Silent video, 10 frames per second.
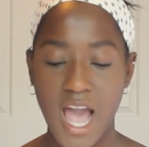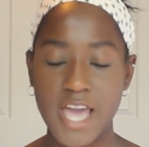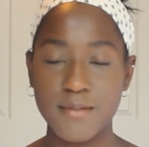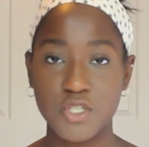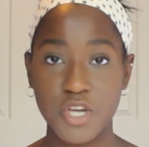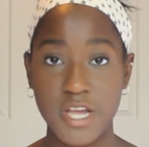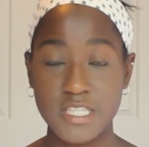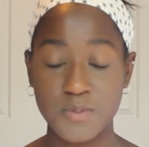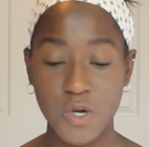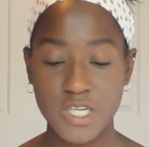I am
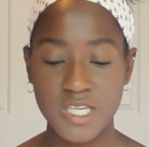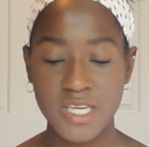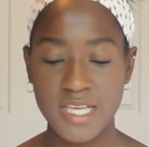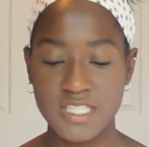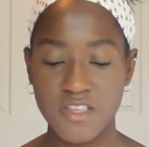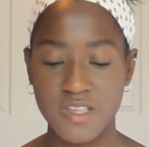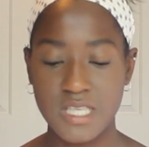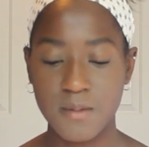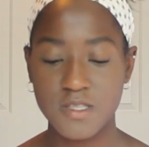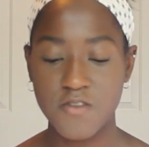transported into the
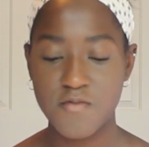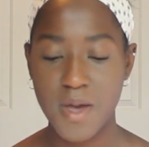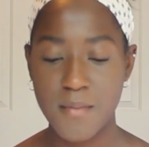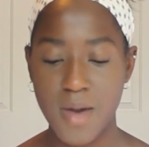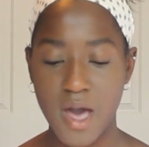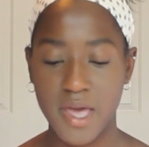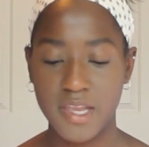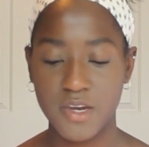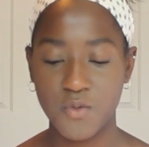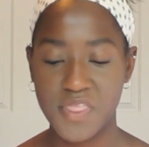depths of my
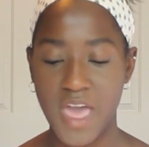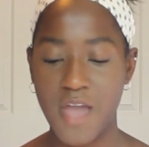mind with